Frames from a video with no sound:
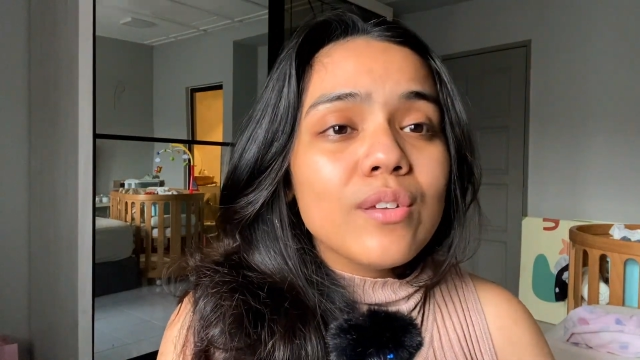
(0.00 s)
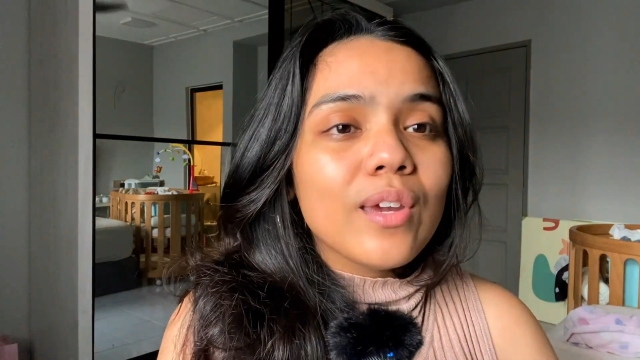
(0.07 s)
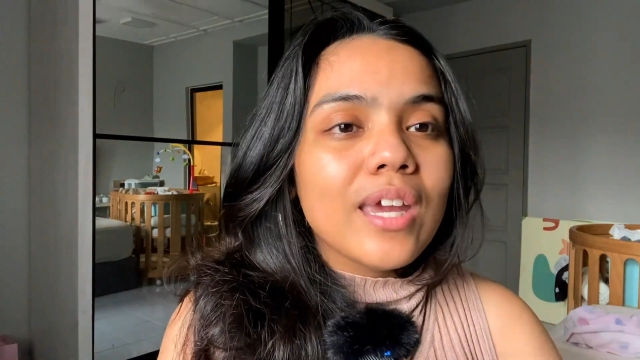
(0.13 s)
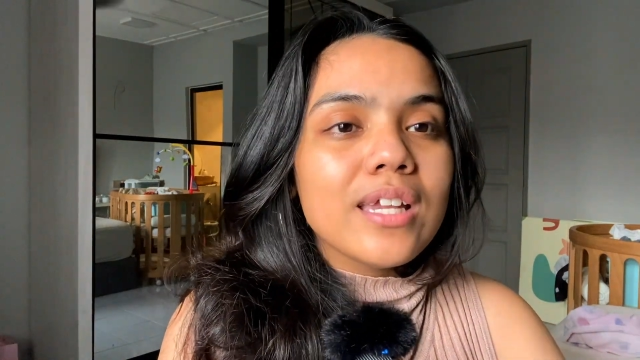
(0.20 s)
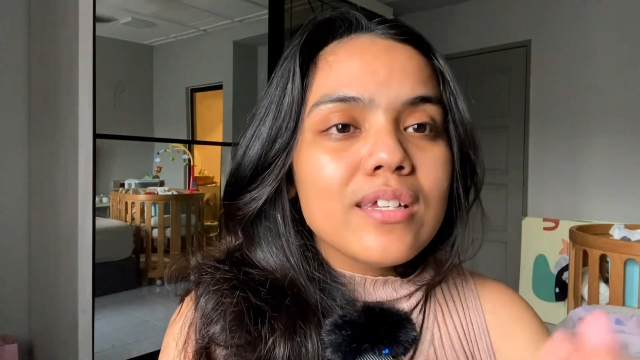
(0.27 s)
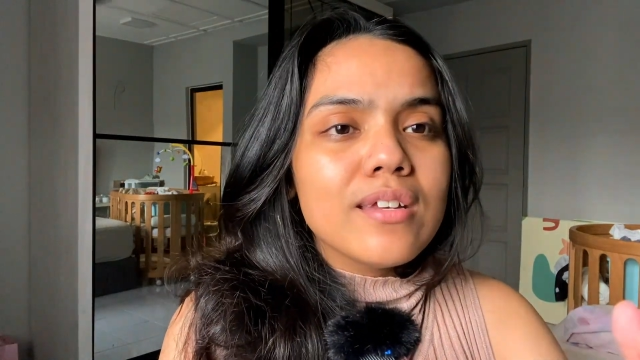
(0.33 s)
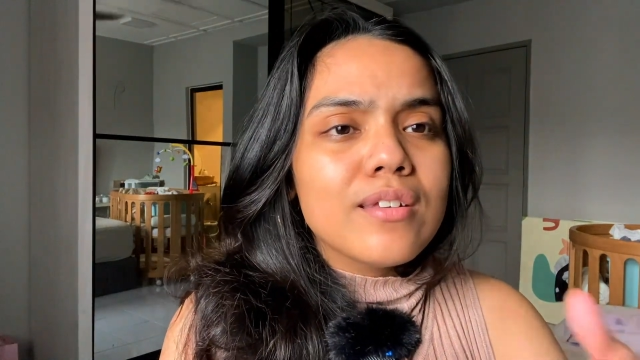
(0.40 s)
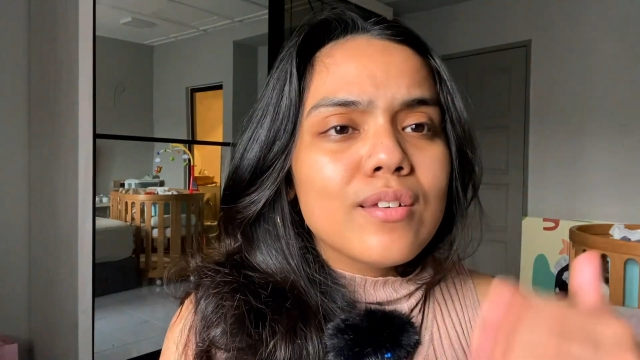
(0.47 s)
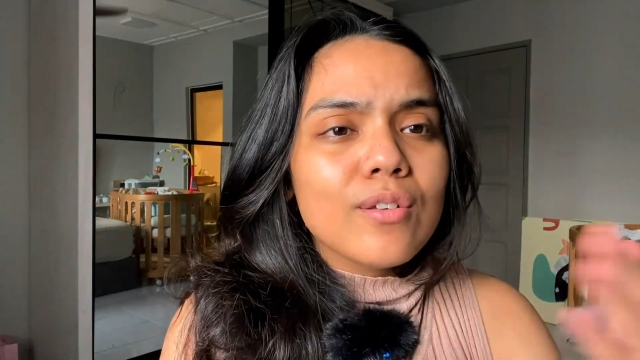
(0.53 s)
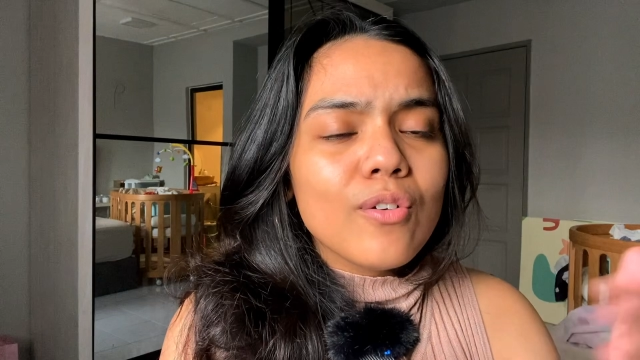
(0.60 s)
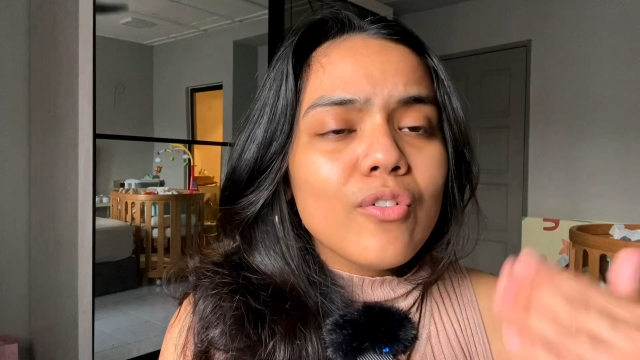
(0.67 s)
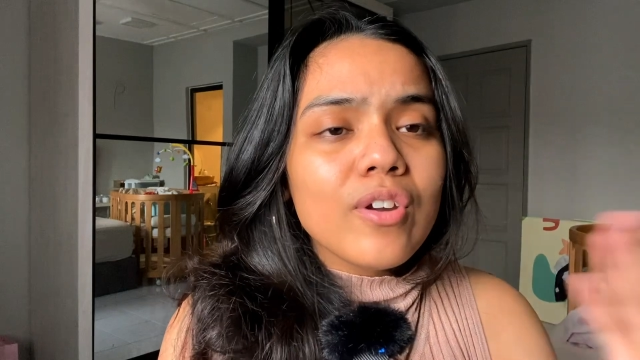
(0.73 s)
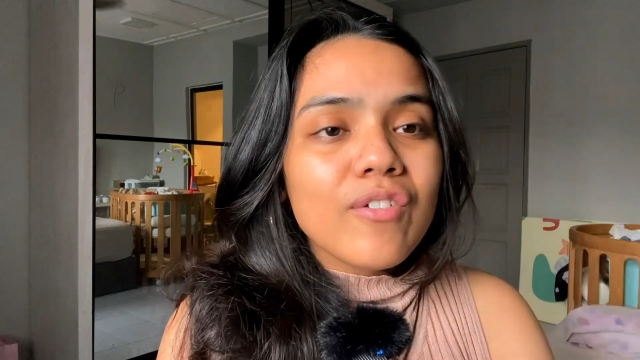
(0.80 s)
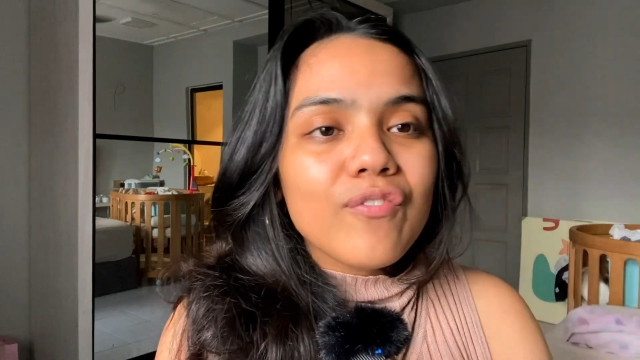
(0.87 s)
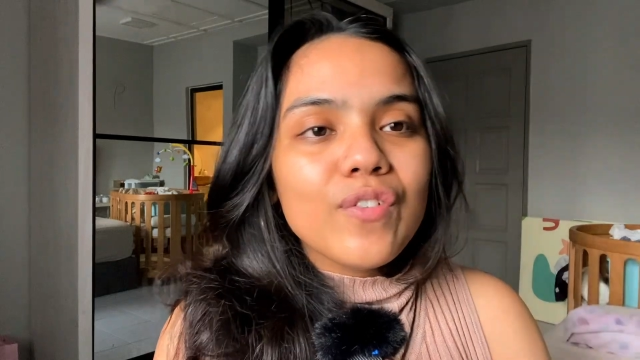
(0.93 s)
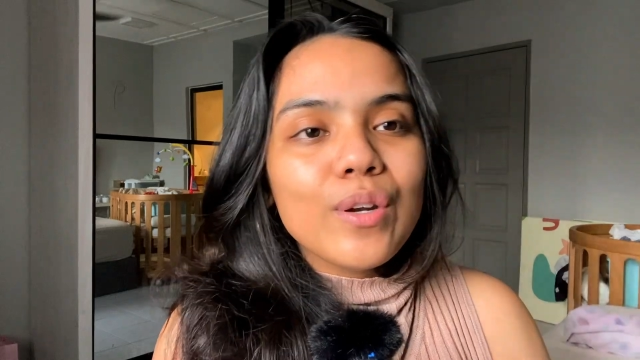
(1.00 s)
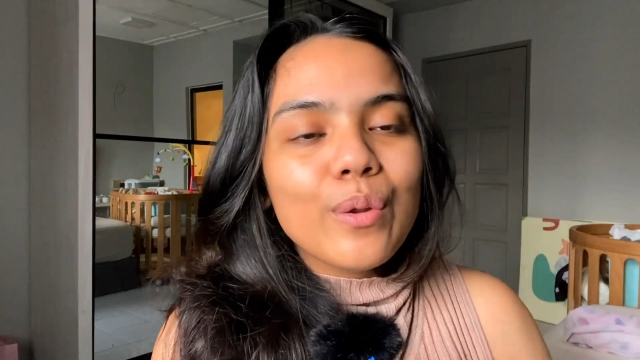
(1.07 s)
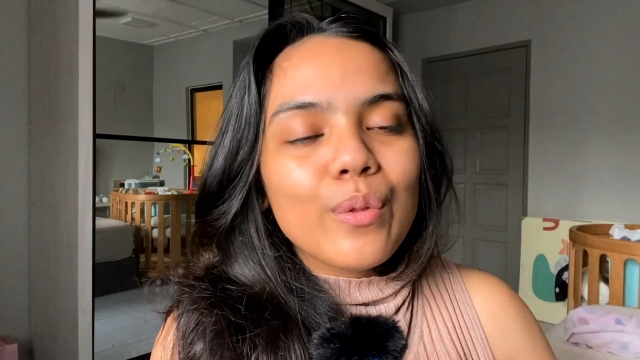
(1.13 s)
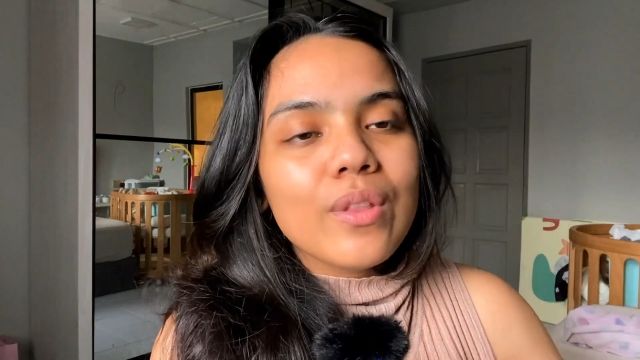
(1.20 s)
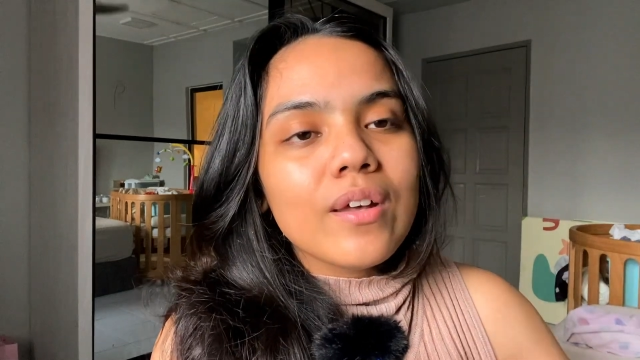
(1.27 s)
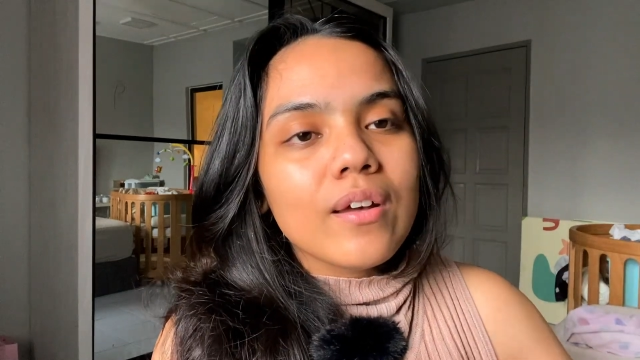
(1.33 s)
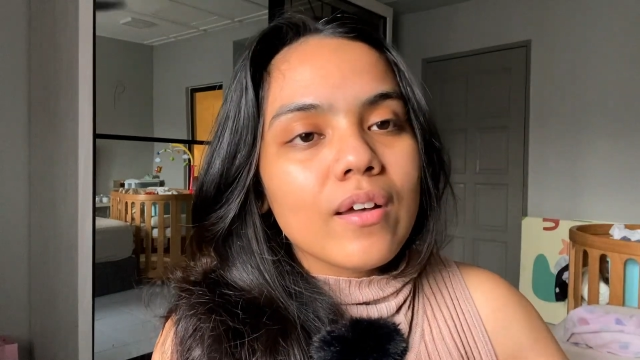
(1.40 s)
you can just refer
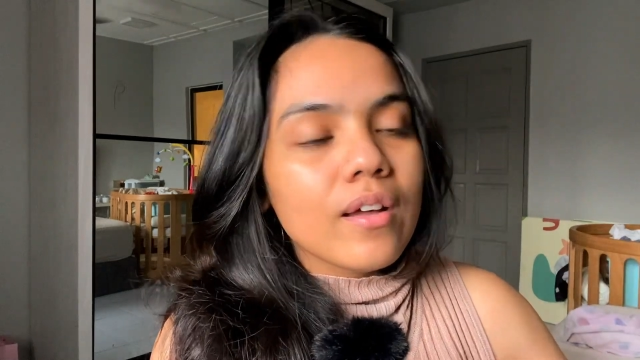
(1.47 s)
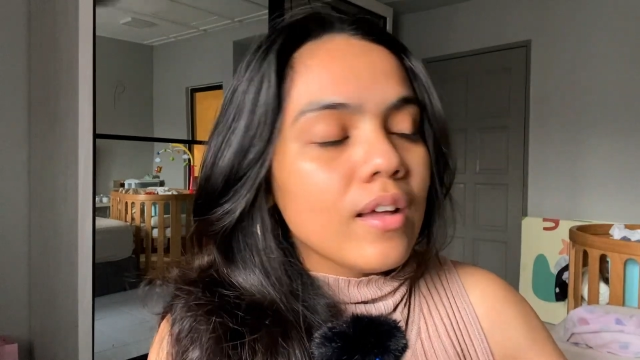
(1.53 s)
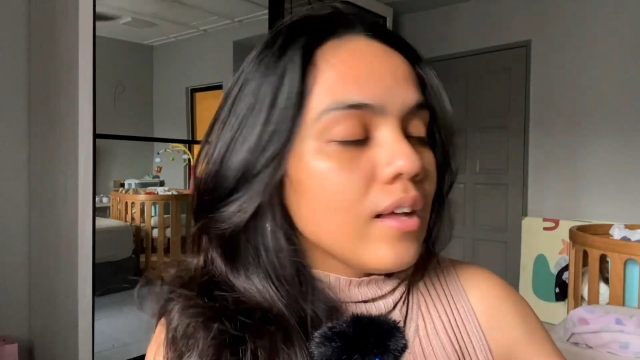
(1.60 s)
to the